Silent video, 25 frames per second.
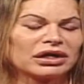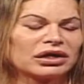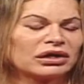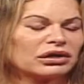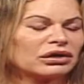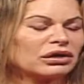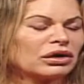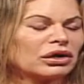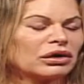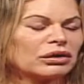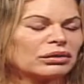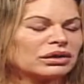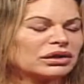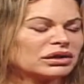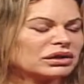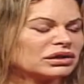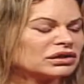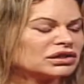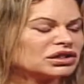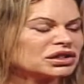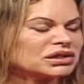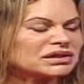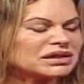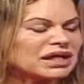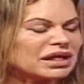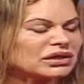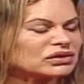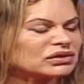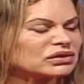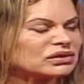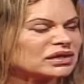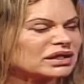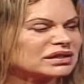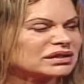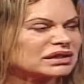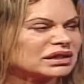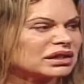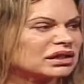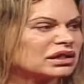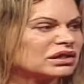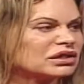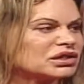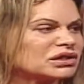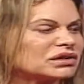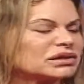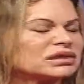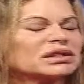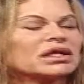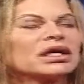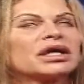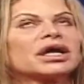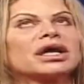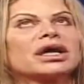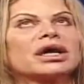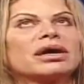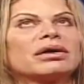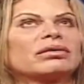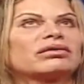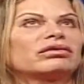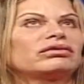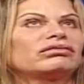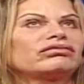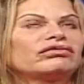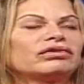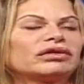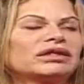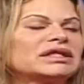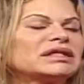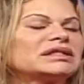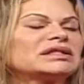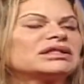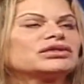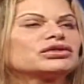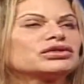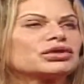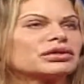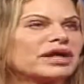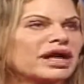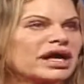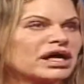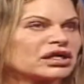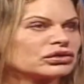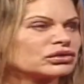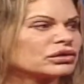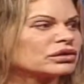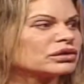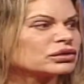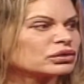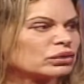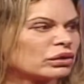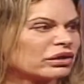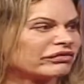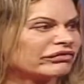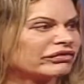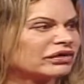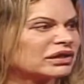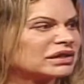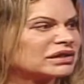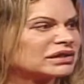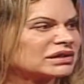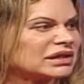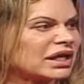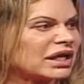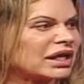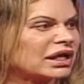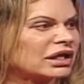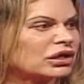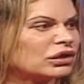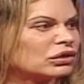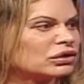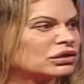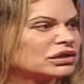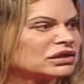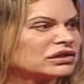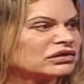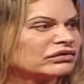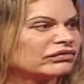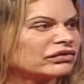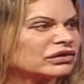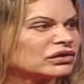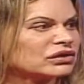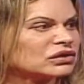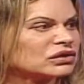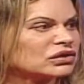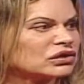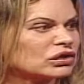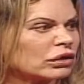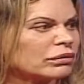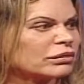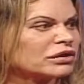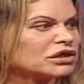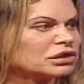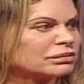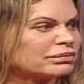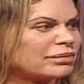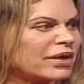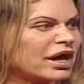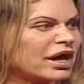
You know, just exercising just releases your natural endorphins, mm-hmm. and you just feel so much